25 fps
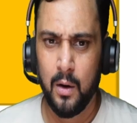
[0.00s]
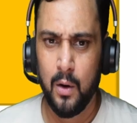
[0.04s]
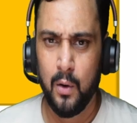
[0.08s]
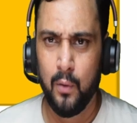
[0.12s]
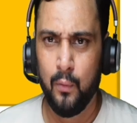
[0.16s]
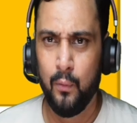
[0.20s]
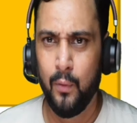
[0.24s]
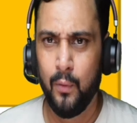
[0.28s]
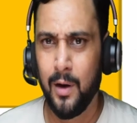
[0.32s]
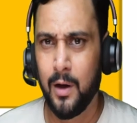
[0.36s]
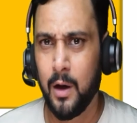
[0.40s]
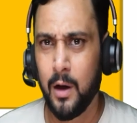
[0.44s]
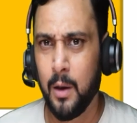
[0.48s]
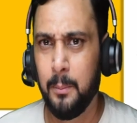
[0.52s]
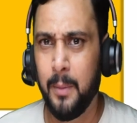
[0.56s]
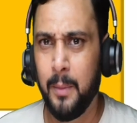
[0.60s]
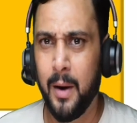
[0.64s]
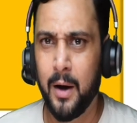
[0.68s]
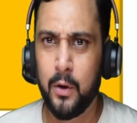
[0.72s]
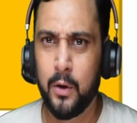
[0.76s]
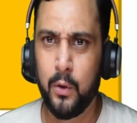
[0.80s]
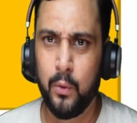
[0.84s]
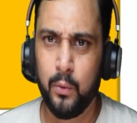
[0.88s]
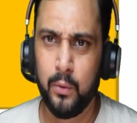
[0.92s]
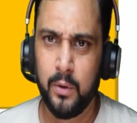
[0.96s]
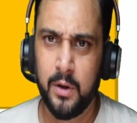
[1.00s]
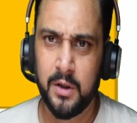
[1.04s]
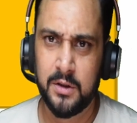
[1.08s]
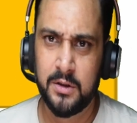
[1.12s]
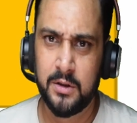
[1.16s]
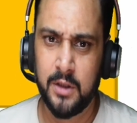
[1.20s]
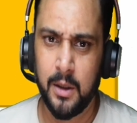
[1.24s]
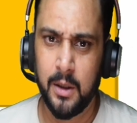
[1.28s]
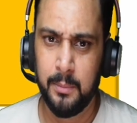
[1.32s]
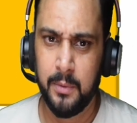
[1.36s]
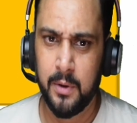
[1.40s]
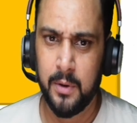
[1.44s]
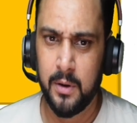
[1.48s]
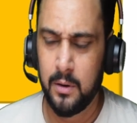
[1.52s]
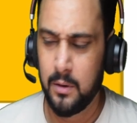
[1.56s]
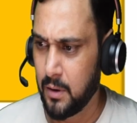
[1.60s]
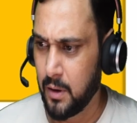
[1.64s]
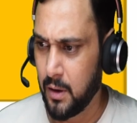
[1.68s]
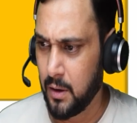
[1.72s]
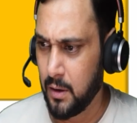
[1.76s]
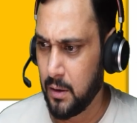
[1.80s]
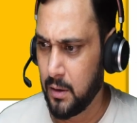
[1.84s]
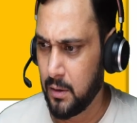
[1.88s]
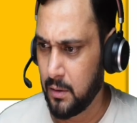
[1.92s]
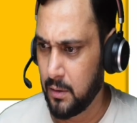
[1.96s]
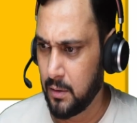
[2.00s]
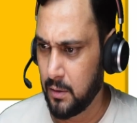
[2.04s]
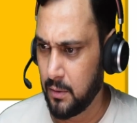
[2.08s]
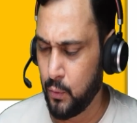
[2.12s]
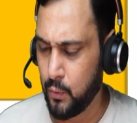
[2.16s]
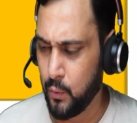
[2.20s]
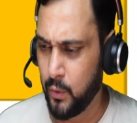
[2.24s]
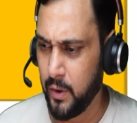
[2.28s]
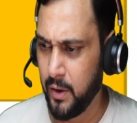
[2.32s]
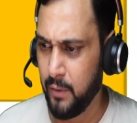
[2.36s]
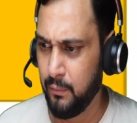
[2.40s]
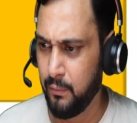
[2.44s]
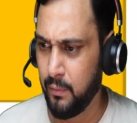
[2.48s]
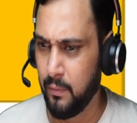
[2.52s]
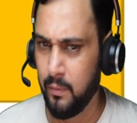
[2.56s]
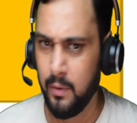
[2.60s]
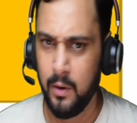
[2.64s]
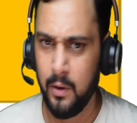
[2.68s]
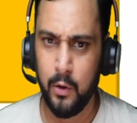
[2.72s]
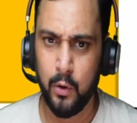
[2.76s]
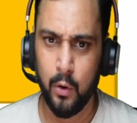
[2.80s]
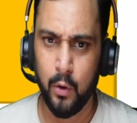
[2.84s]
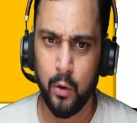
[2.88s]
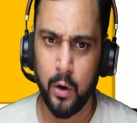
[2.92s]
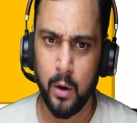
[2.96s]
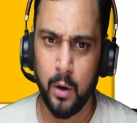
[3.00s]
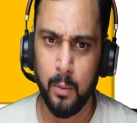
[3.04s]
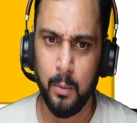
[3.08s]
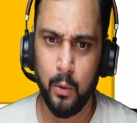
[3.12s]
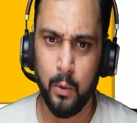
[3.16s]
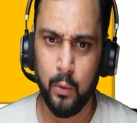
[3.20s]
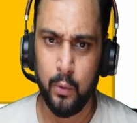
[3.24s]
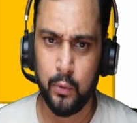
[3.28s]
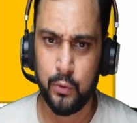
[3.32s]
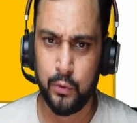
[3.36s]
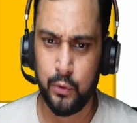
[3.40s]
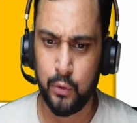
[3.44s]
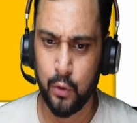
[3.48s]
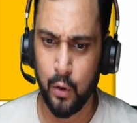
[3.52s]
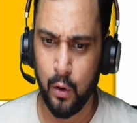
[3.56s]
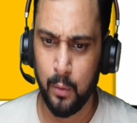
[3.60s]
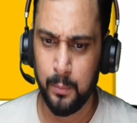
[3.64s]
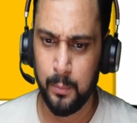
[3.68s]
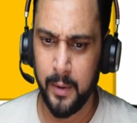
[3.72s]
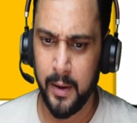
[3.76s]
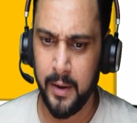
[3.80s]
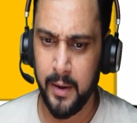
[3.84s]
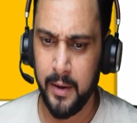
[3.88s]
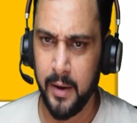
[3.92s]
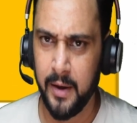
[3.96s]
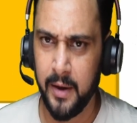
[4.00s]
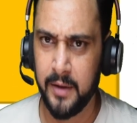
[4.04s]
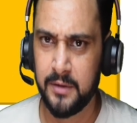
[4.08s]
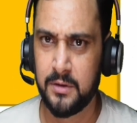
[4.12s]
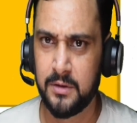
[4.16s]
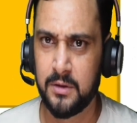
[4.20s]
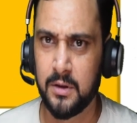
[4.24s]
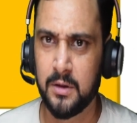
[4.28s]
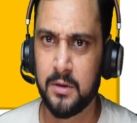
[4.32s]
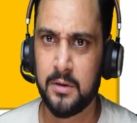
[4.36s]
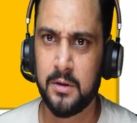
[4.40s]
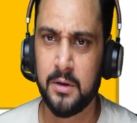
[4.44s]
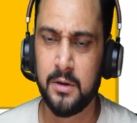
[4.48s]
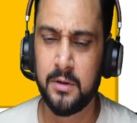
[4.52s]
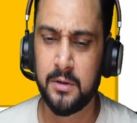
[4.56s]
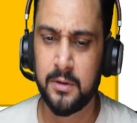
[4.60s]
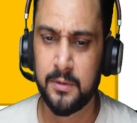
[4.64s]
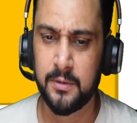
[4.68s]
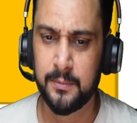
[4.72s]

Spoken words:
Welcome back to this chapter, and today we will talk about job and instances.